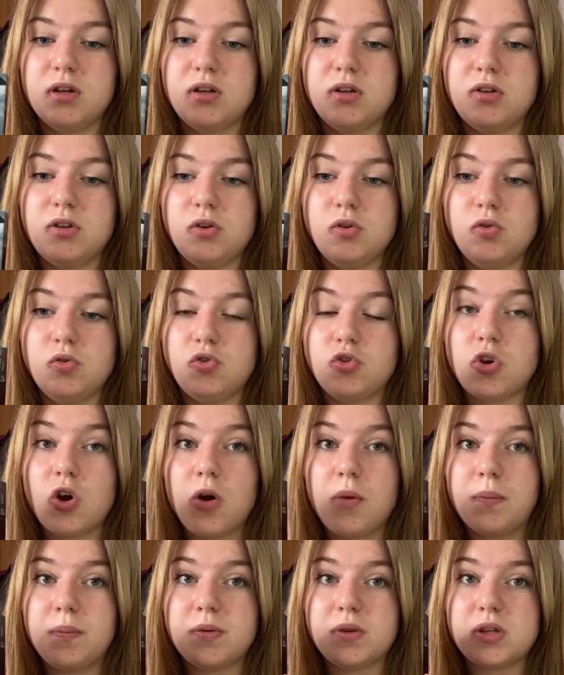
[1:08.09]
do
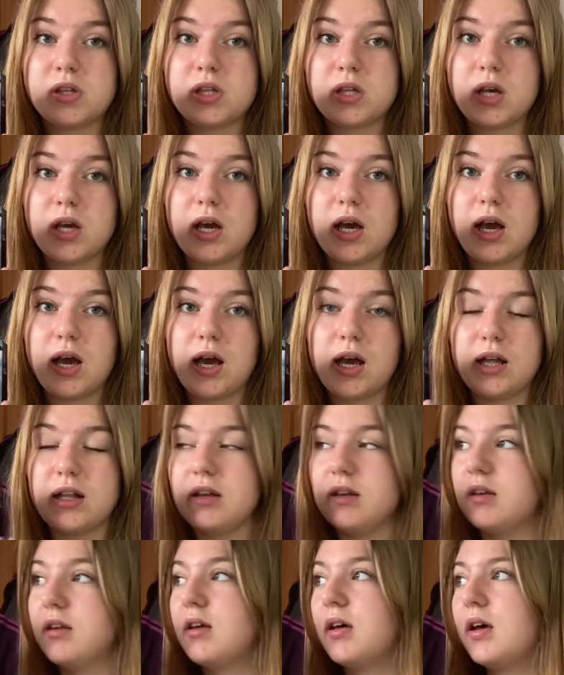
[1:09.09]
jobs
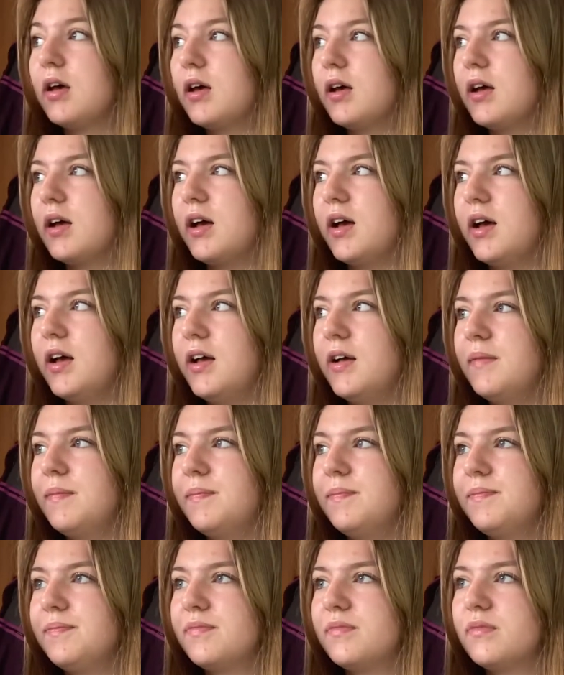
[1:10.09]
and
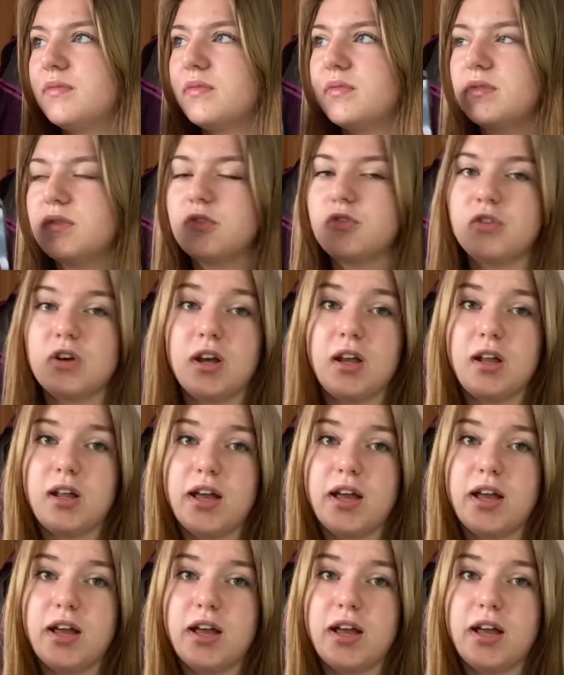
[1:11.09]
um, try and